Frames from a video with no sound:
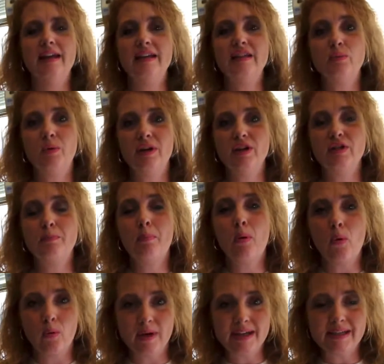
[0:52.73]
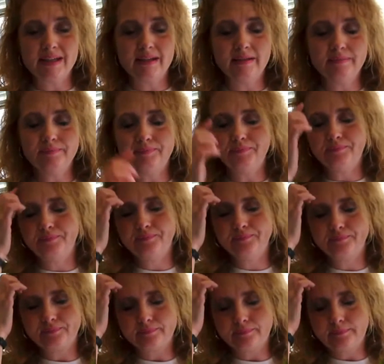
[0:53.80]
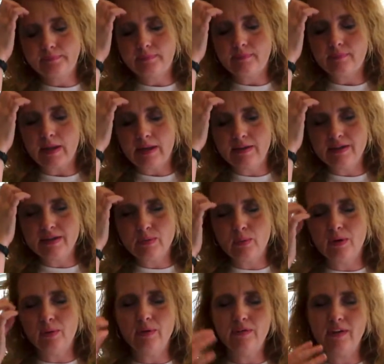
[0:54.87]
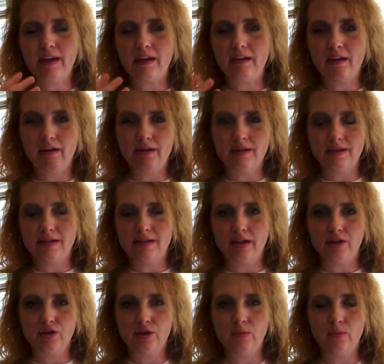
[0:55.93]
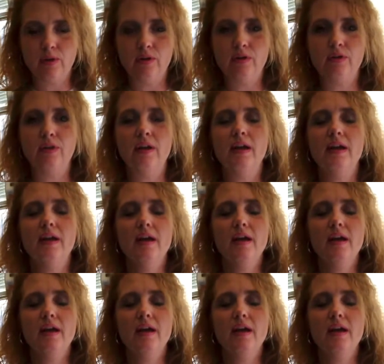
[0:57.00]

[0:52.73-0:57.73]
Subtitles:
Next one is poison. This one we've had a lot of discussion with.